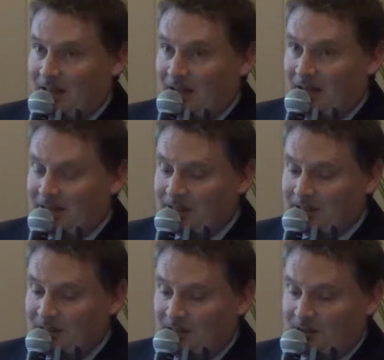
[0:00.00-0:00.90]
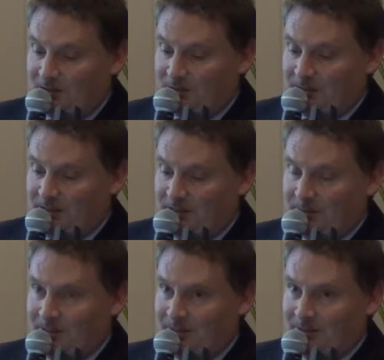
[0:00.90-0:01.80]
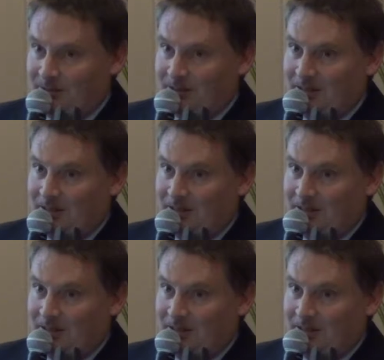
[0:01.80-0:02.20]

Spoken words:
an unconditional means of payment.